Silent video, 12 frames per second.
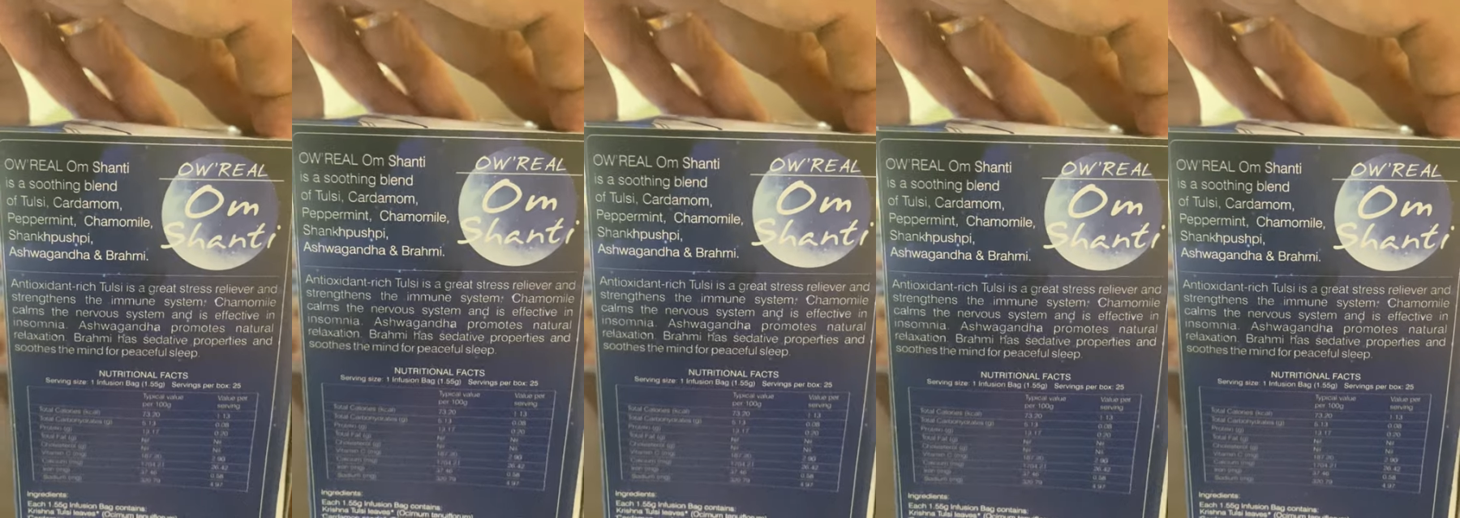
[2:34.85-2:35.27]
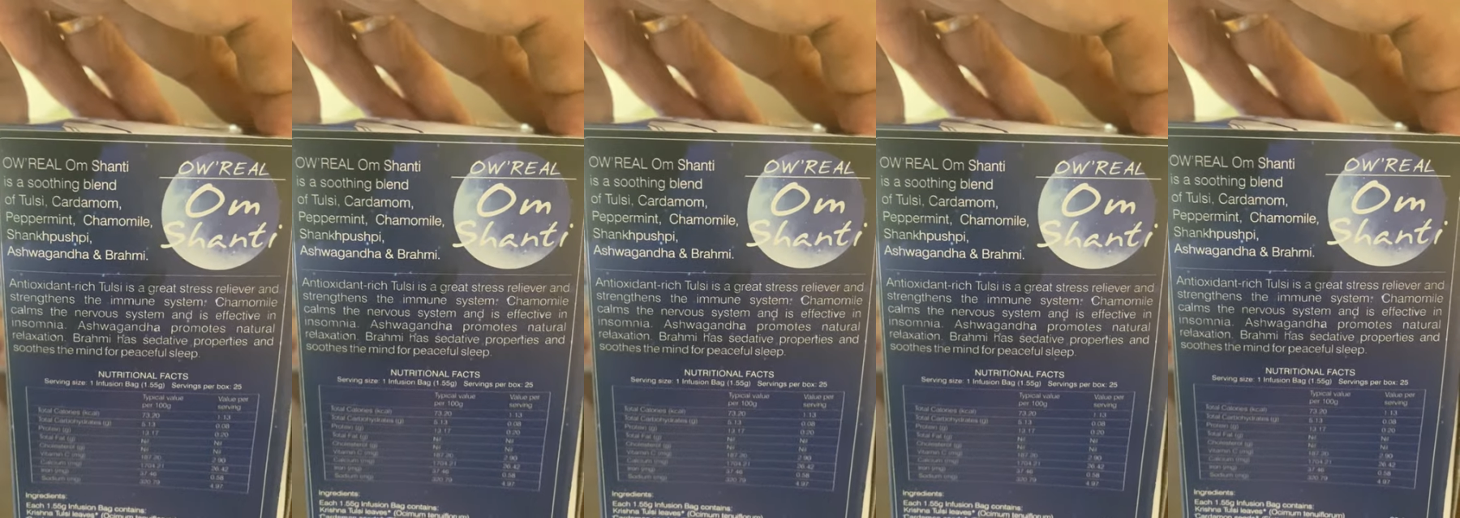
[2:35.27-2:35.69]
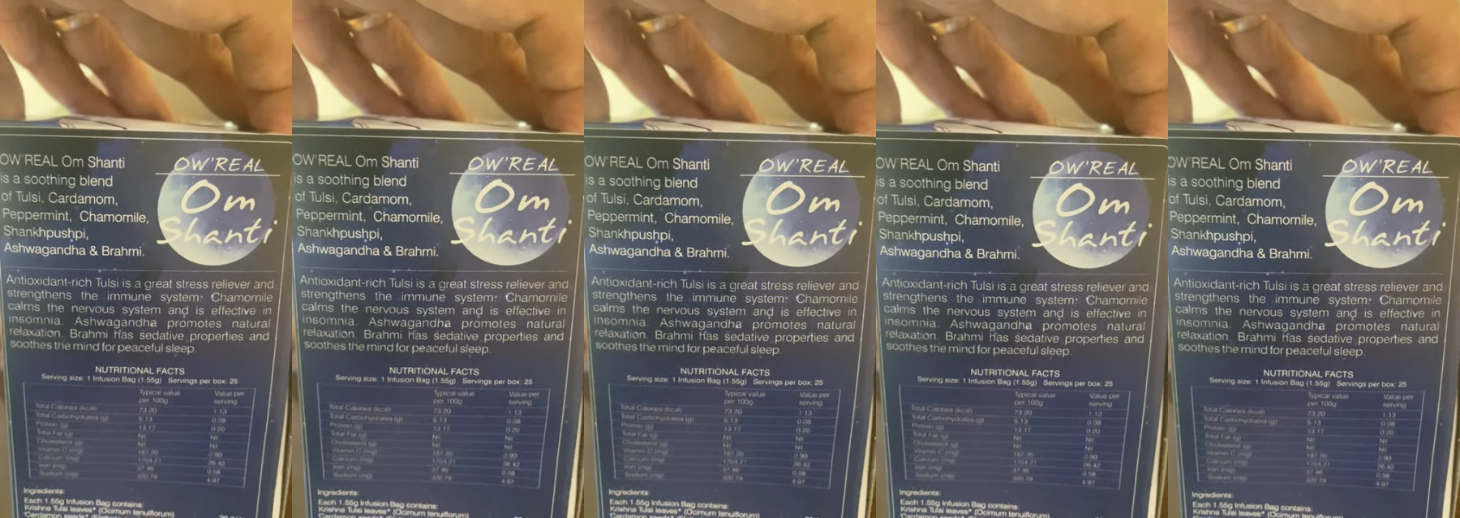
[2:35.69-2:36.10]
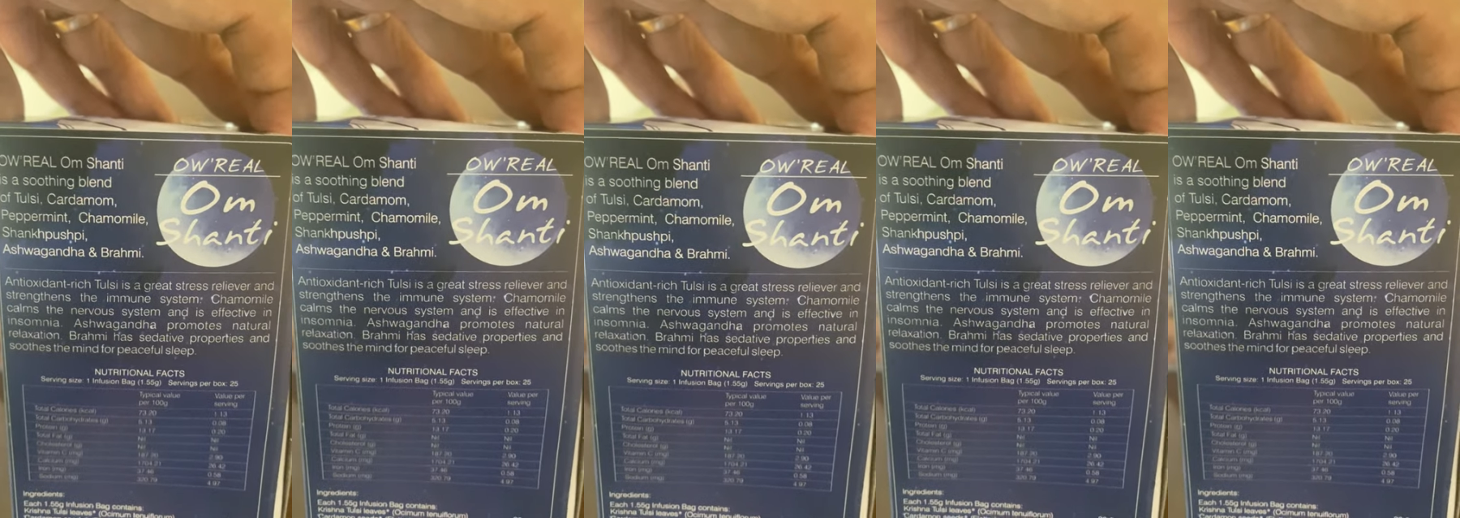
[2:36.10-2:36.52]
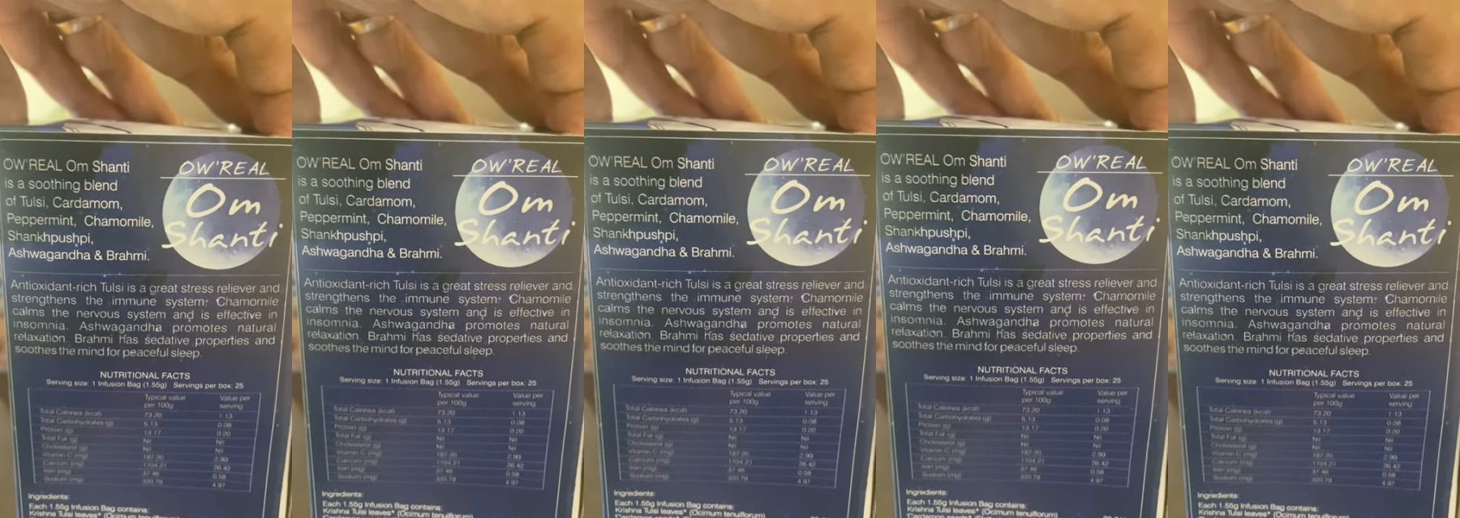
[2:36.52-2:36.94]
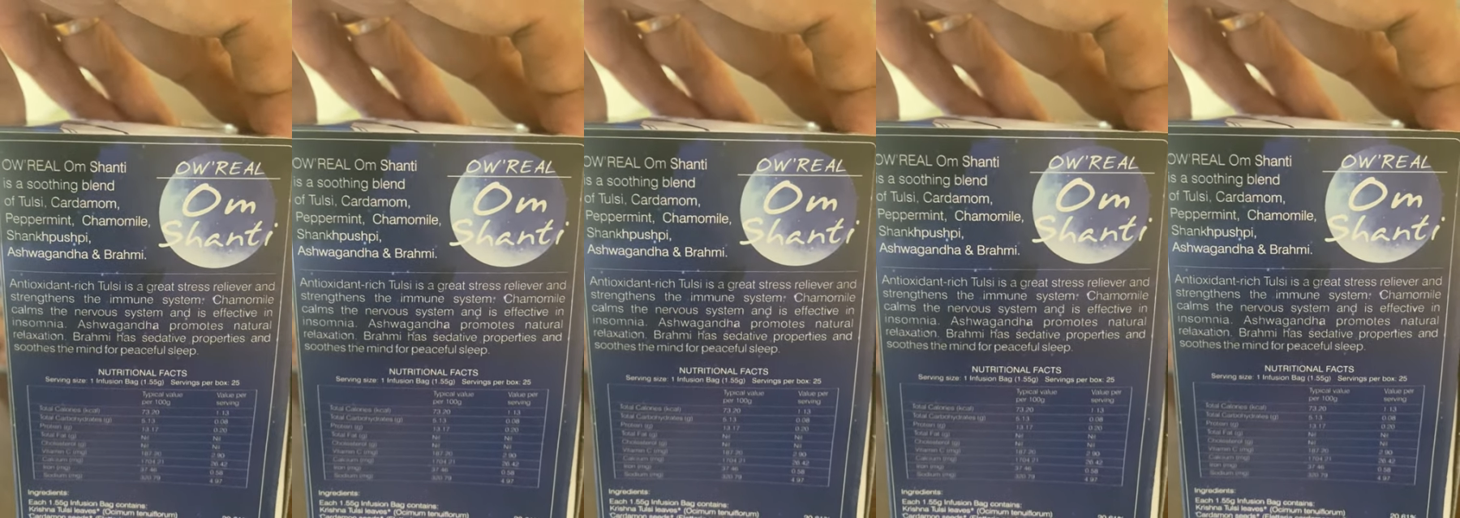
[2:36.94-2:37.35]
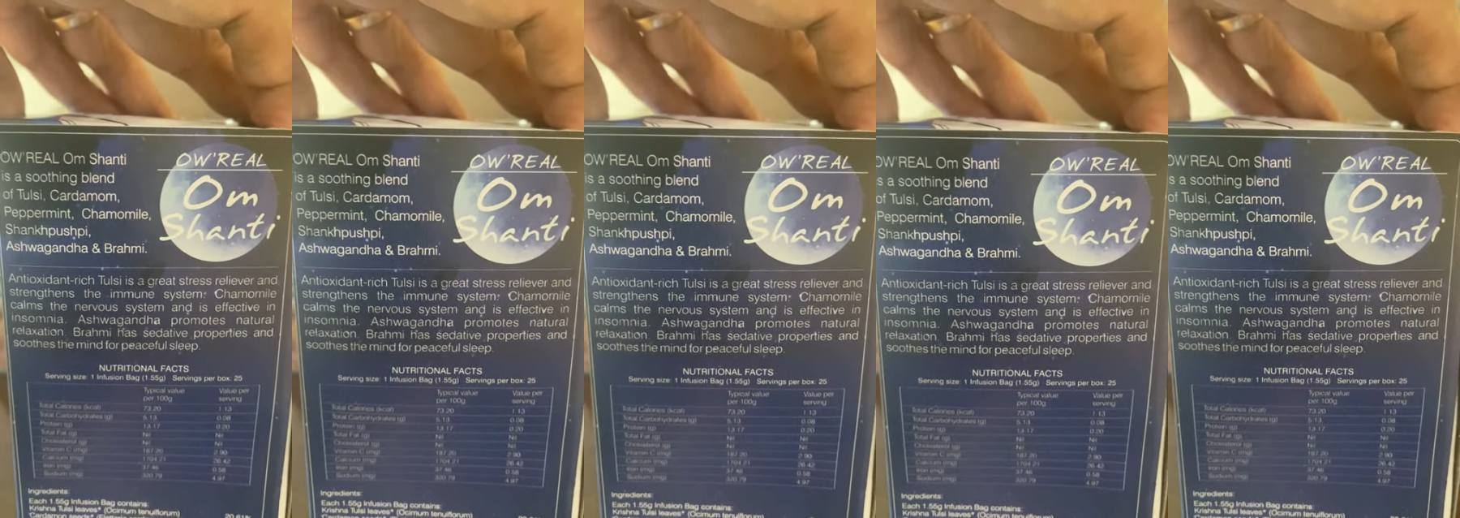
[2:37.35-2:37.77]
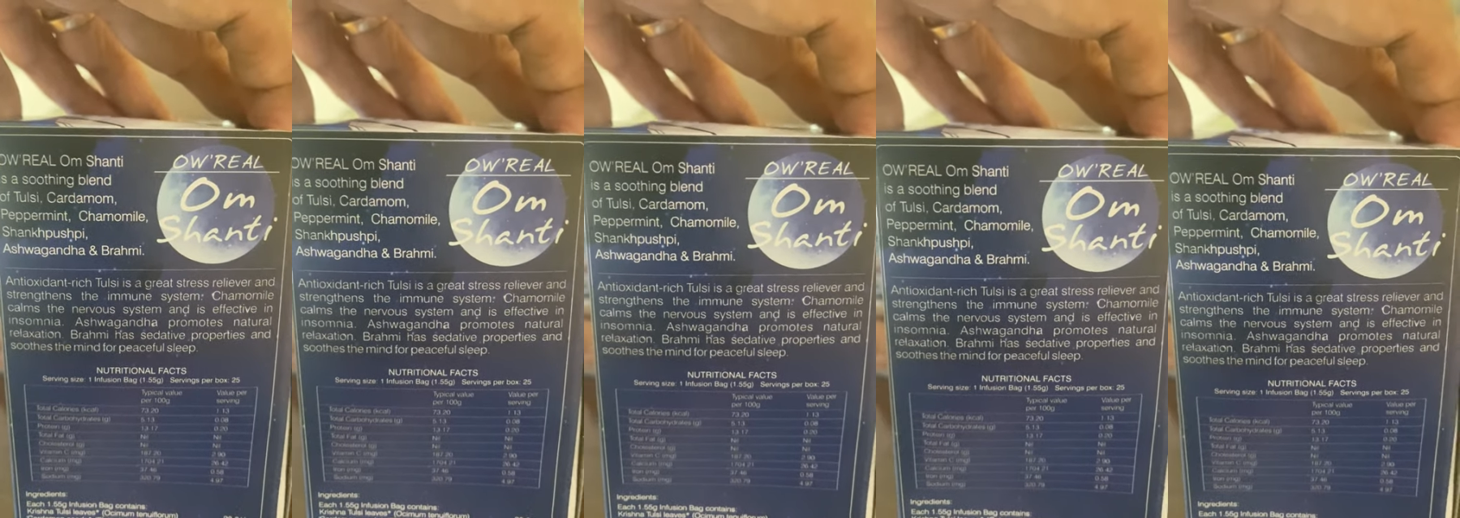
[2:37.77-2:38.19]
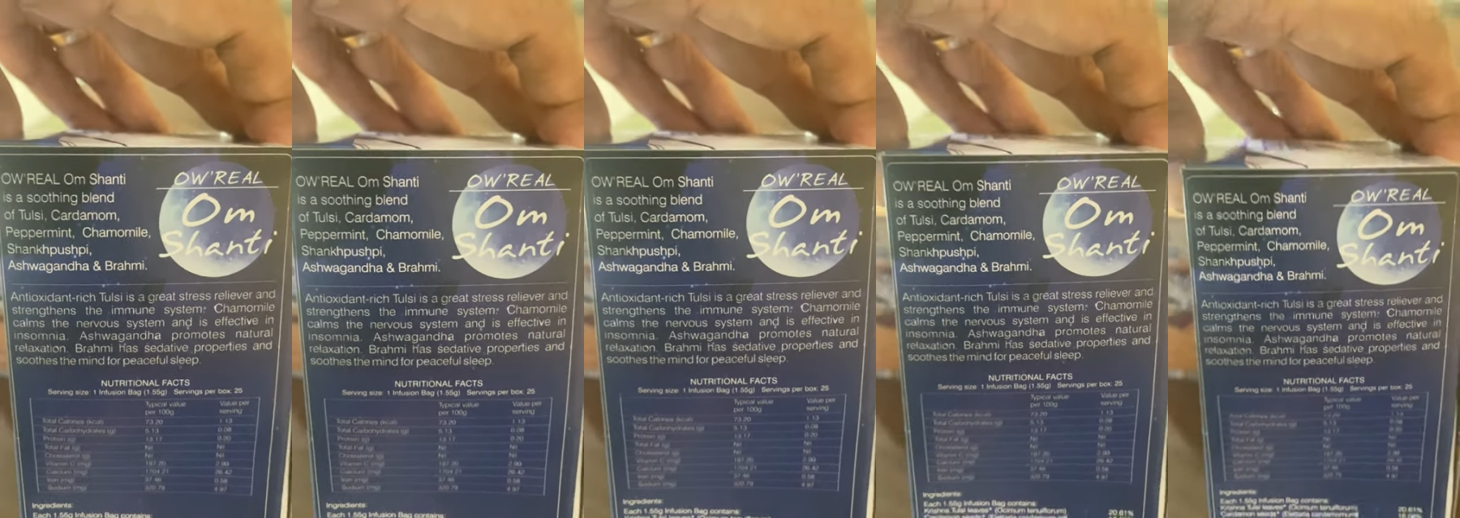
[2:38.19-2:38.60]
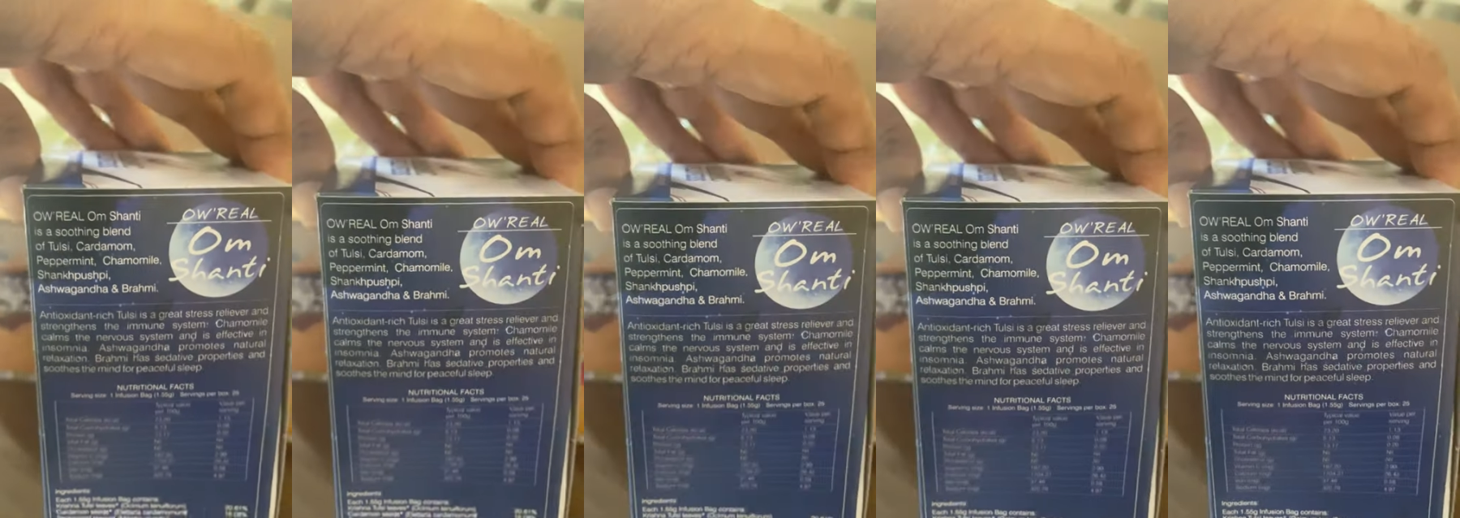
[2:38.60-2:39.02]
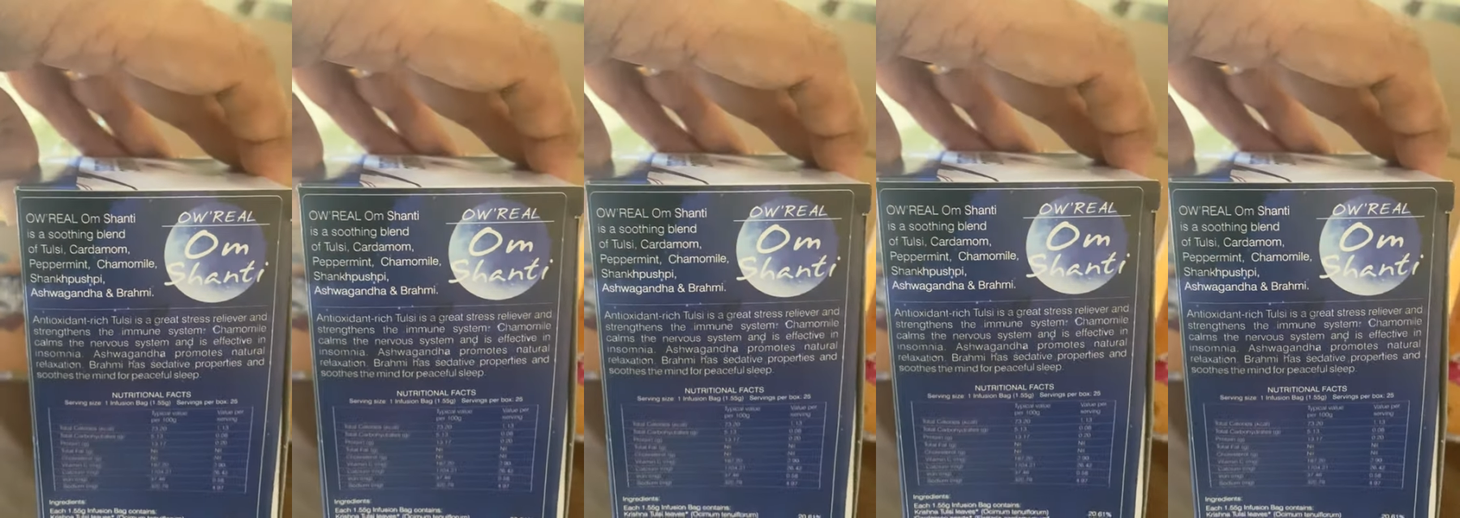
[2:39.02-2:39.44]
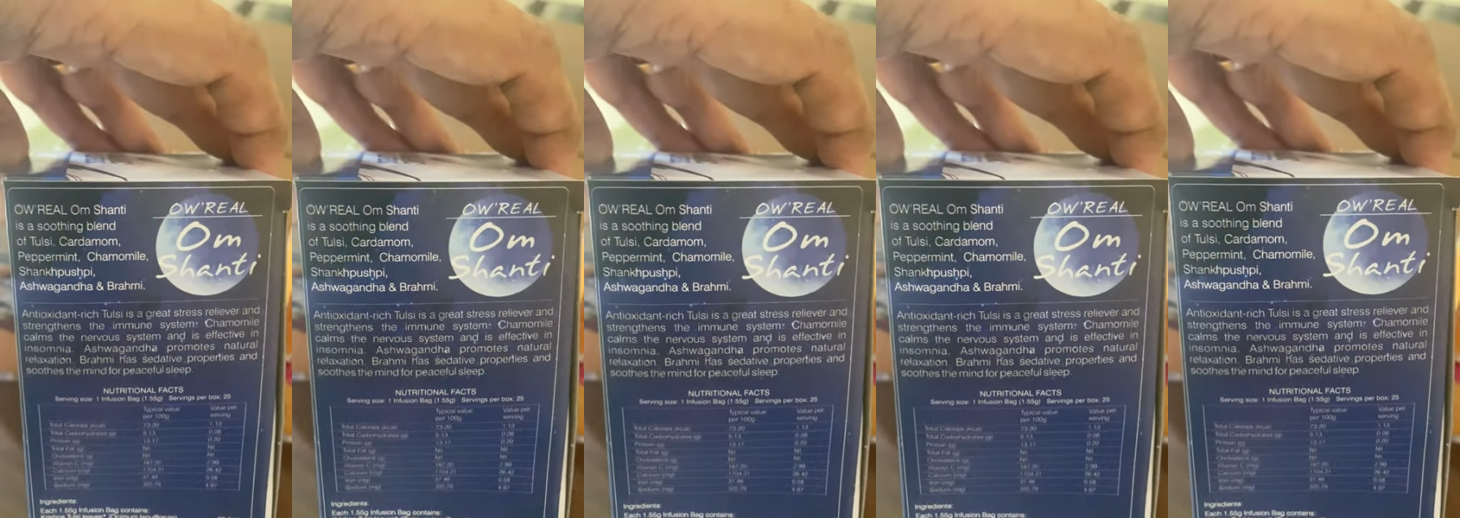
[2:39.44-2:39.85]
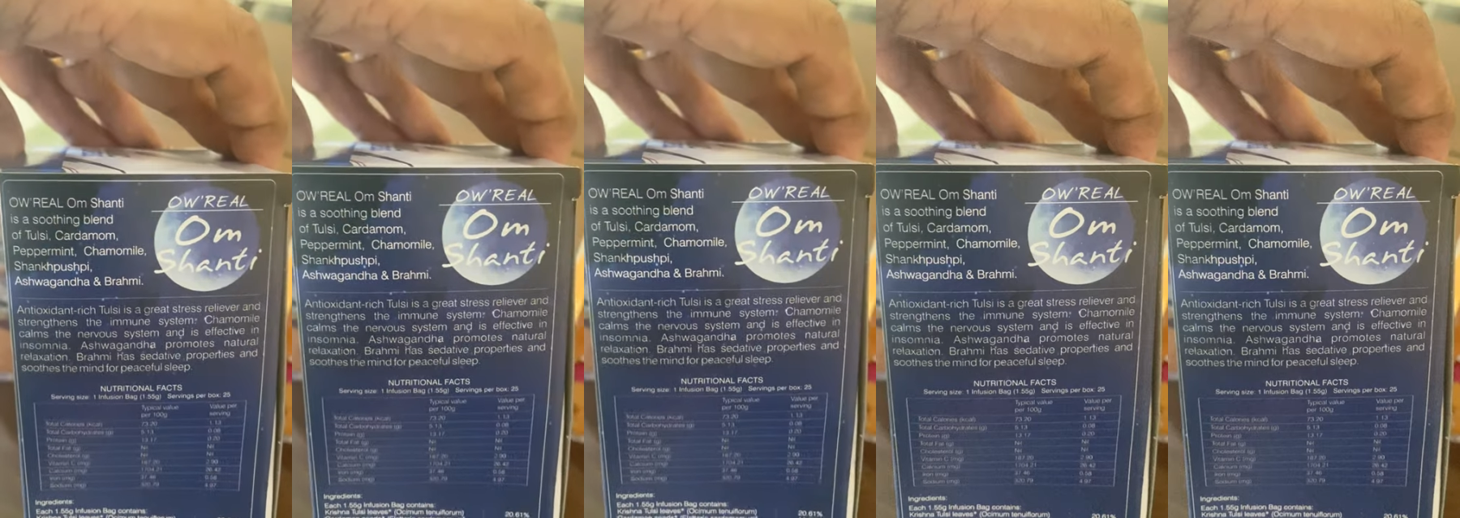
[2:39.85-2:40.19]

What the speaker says: [unreadable: no face in view]